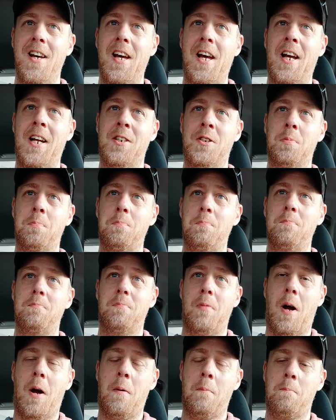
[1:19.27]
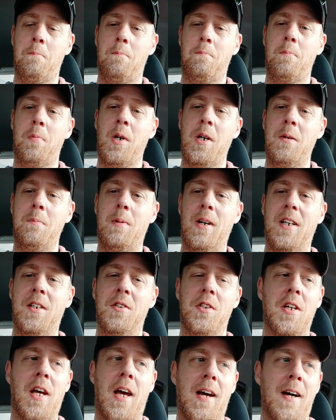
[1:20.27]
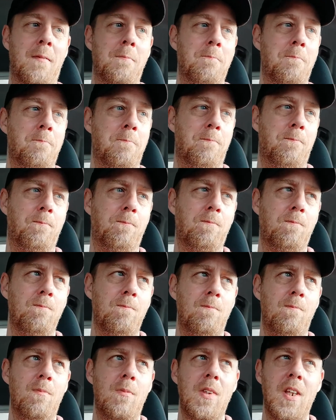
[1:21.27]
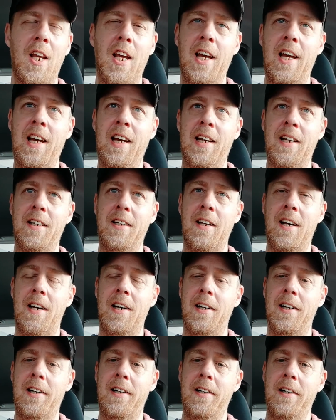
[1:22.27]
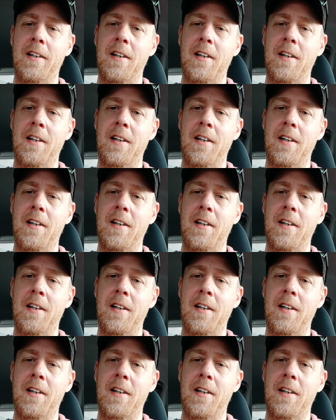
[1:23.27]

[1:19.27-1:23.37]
It's a pretty big scam, and uh,